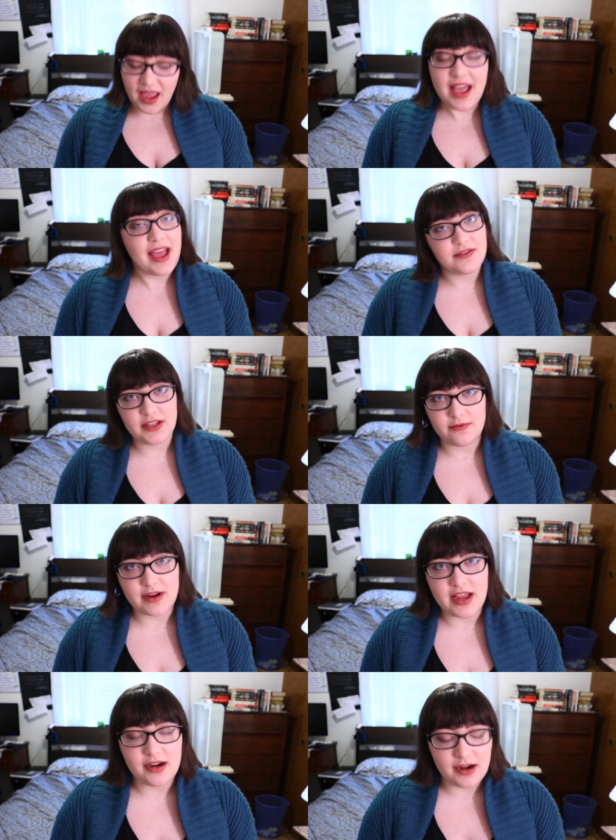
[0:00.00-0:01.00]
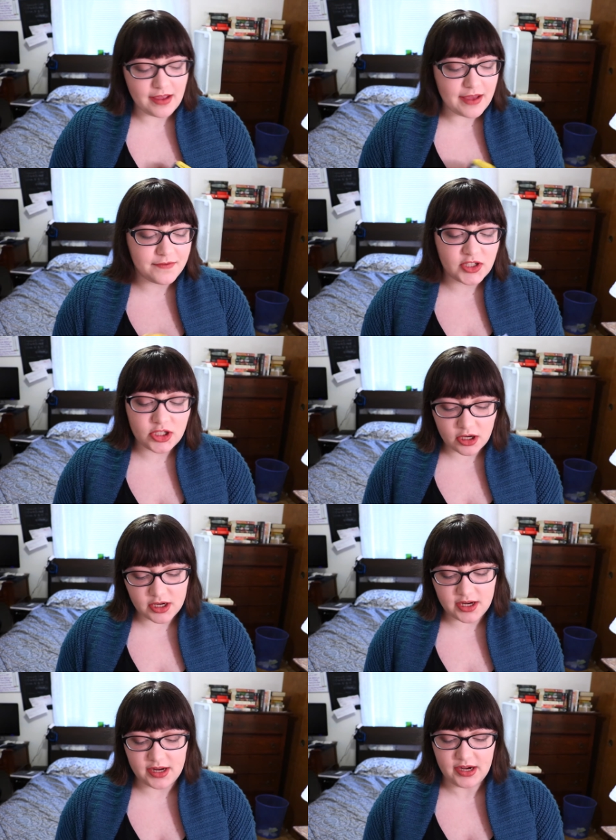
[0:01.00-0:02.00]
I have to get read, and I have
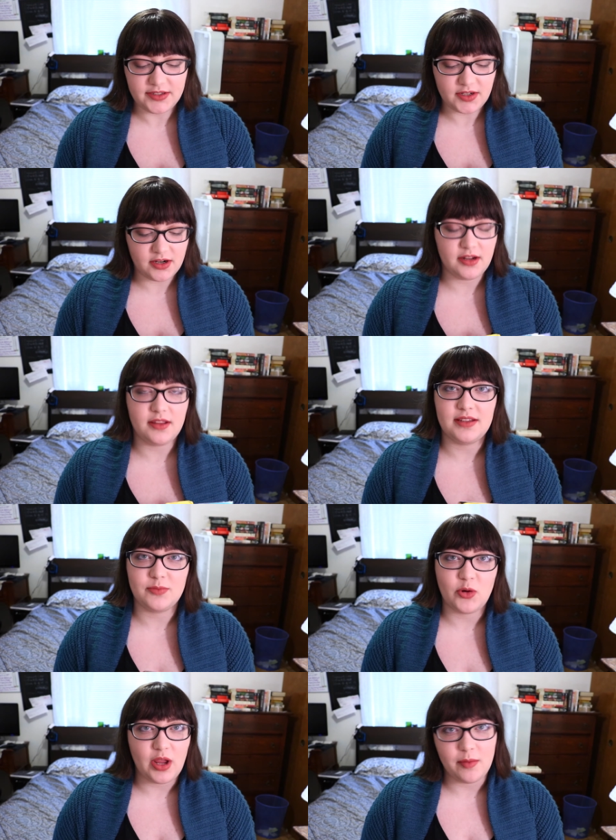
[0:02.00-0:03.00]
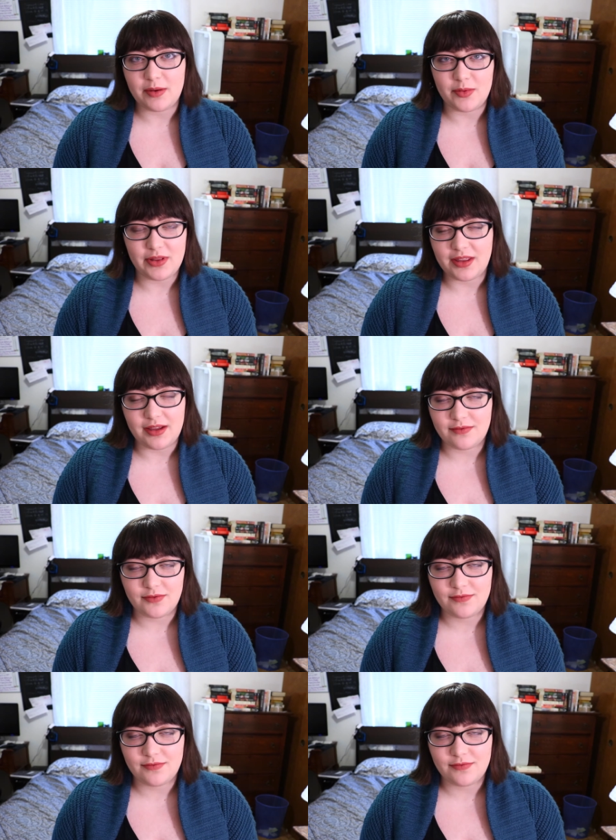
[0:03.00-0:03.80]
started it, I started it this morning, but I'm only like